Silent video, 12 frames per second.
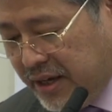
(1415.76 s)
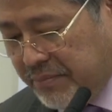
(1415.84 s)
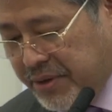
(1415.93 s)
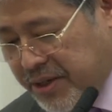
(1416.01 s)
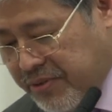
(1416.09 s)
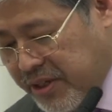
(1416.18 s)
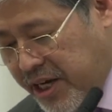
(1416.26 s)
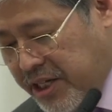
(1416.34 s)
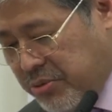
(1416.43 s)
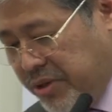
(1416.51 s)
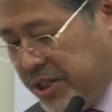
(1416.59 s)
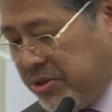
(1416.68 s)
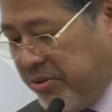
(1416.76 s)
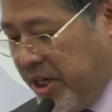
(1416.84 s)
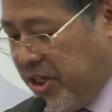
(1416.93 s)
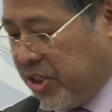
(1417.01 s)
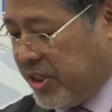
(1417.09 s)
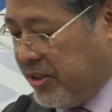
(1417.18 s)
Being the gateway to
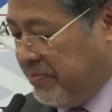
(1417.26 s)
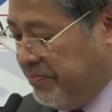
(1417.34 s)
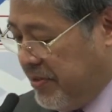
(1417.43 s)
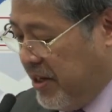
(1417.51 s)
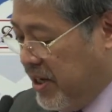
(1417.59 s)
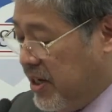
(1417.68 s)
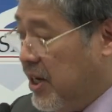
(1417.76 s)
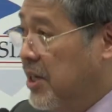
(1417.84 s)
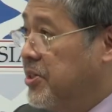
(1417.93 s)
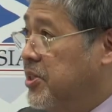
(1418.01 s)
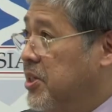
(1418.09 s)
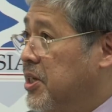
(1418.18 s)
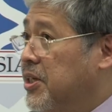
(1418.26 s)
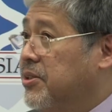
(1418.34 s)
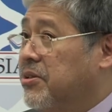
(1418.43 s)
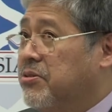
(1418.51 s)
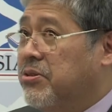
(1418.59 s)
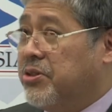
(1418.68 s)
Asia and sitting at
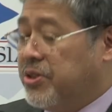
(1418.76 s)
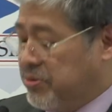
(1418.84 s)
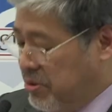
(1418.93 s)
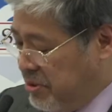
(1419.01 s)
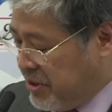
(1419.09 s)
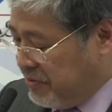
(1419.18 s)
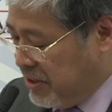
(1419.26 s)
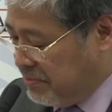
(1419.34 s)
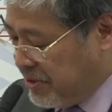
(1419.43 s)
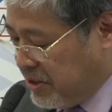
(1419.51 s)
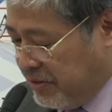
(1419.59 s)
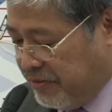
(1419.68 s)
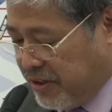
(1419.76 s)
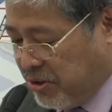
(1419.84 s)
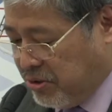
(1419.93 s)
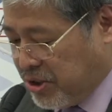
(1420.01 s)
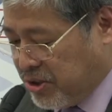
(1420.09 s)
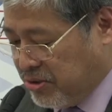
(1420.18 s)
the crossroads of the Pacific
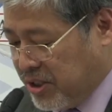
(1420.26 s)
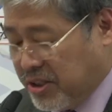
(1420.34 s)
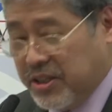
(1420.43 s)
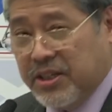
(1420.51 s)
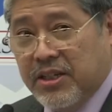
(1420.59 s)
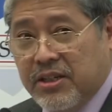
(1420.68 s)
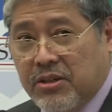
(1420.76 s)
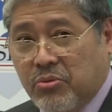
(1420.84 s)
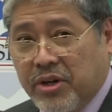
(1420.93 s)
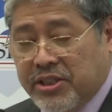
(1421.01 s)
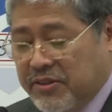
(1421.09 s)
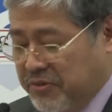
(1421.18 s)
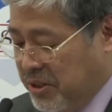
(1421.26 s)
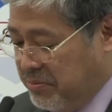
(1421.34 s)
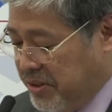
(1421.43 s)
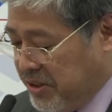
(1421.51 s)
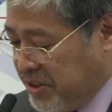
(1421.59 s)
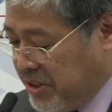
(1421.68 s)
Ocean and the West
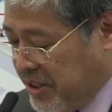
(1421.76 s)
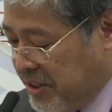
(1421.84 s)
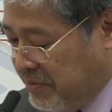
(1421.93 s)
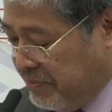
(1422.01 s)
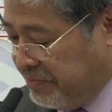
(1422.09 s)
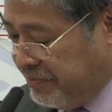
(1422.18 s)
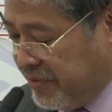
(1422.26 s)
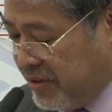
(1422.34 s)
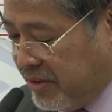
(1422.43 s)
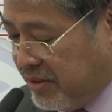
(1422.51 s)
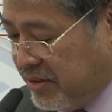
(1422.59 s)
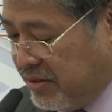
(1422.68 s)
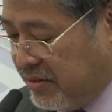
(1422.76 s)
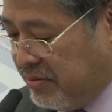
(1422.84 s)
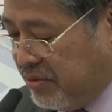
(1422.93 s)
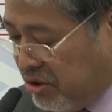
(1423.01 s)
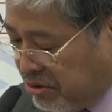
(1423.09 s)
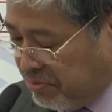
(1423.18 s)
Philippine Sea,
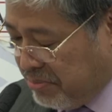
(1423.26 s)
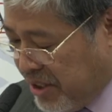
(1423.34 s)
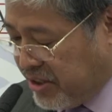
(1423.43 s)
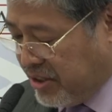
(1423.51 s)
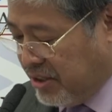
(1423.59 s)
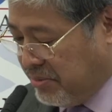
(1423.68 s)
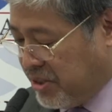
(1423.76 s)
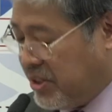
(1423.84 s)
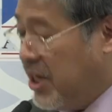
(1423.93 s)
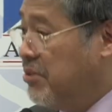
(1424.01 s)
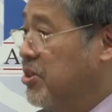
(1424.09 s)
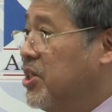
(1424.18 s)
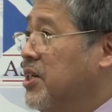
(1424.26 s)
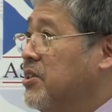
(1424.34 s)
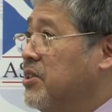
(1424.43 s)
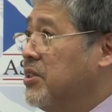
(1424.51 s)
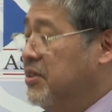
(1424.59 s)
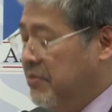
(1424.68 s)
known by some as South China
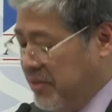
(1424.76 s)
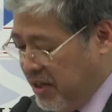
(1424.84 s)
Sea,